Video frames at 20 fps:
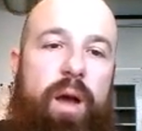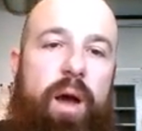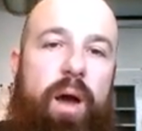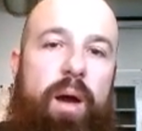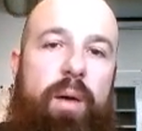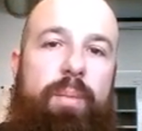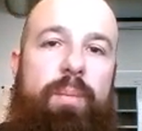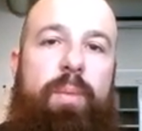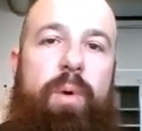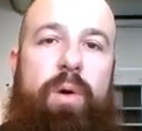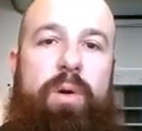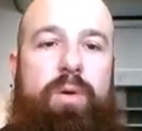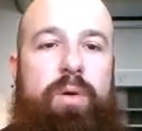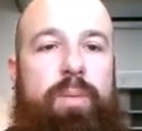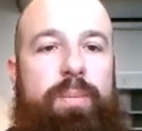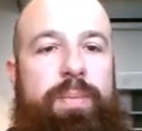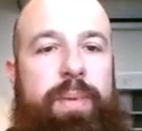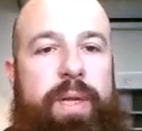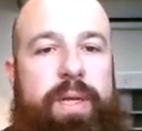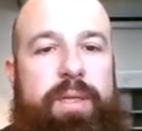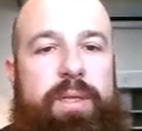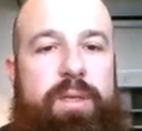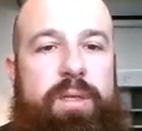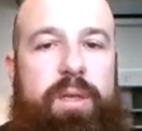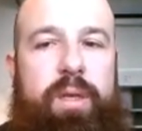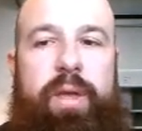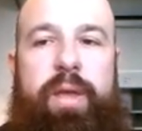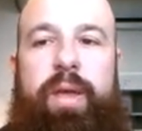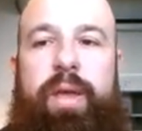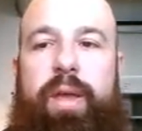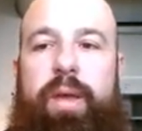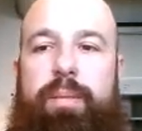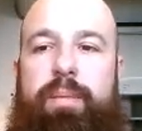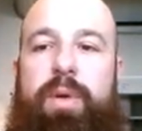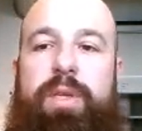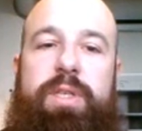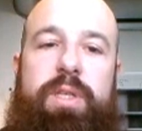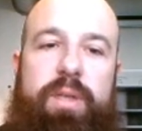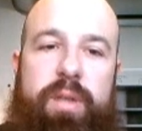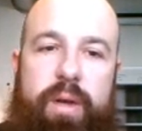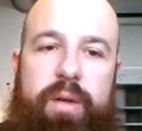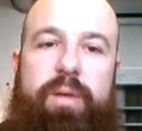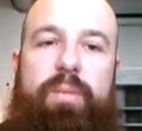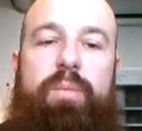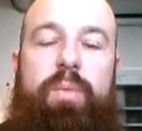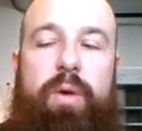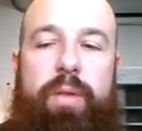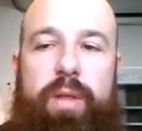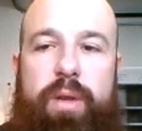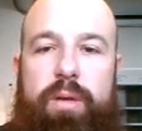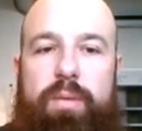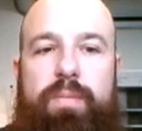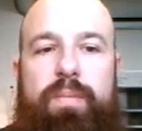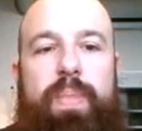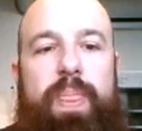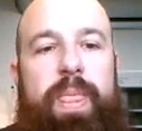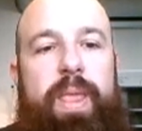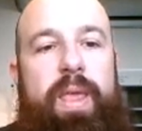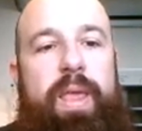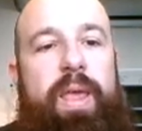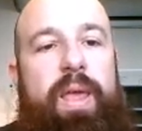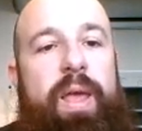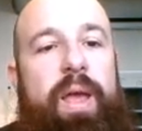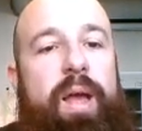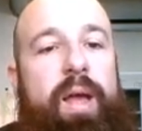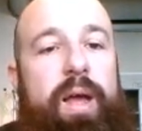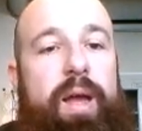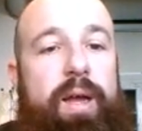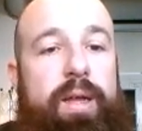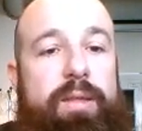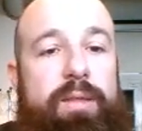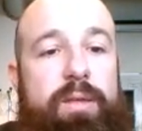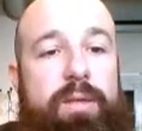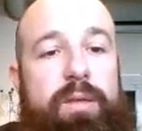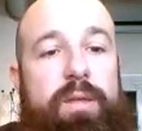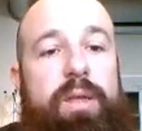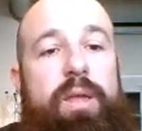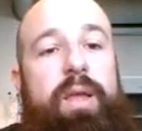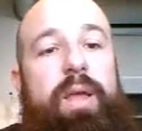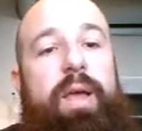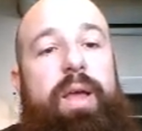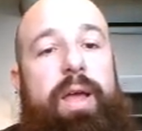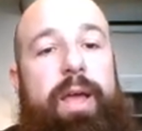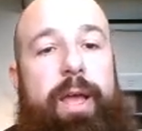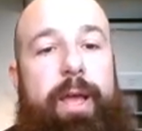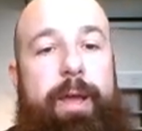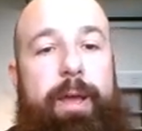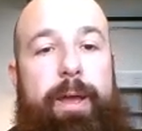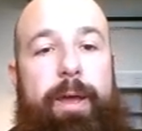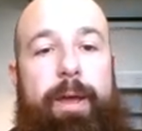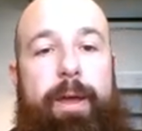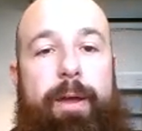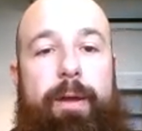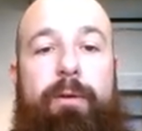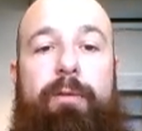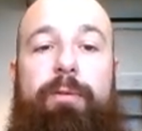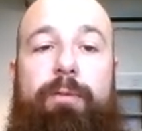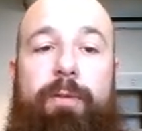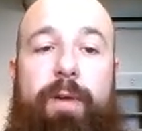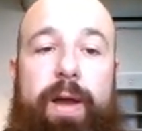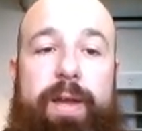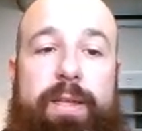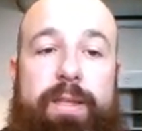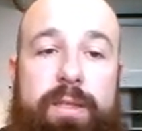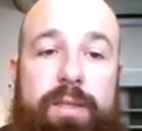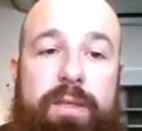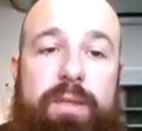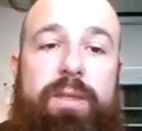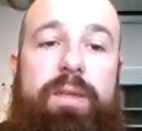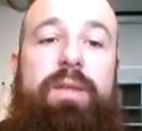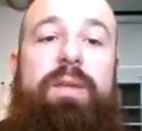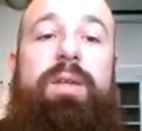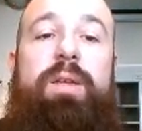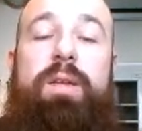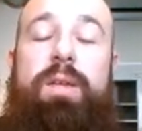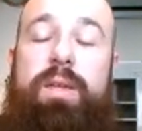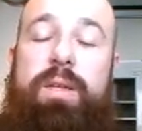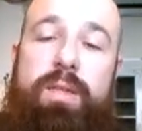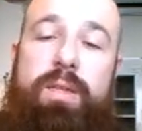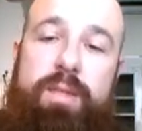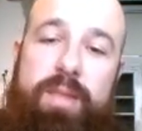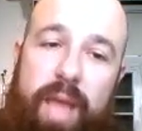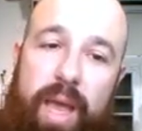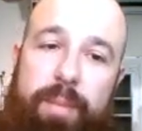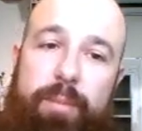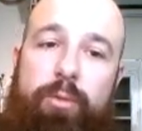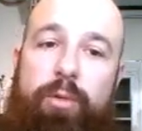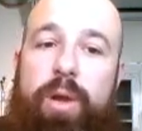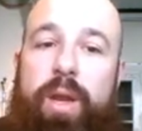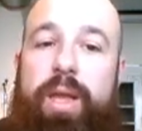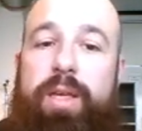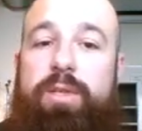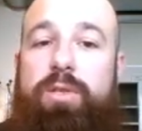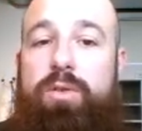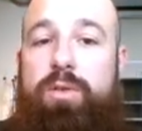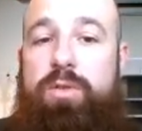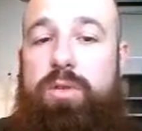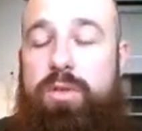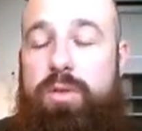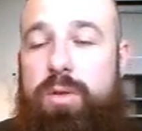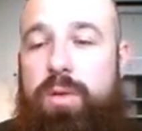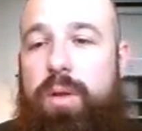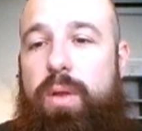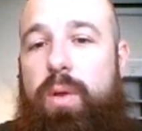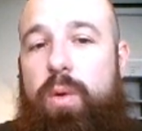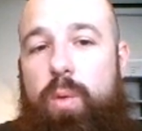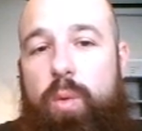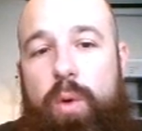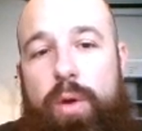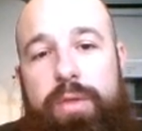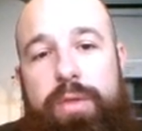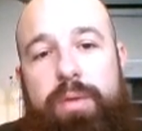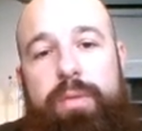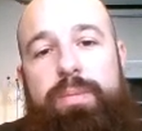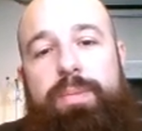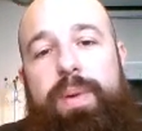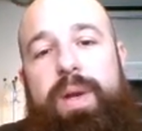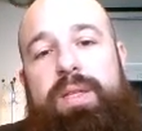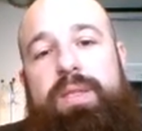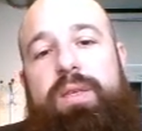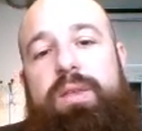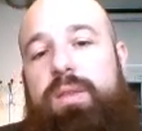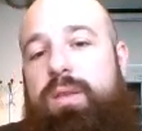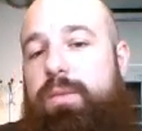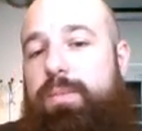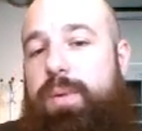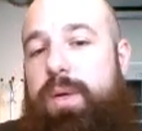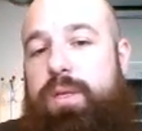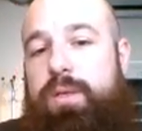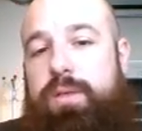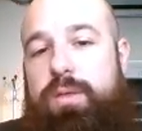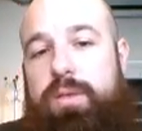more complex machine learning model, and find time relations within participants.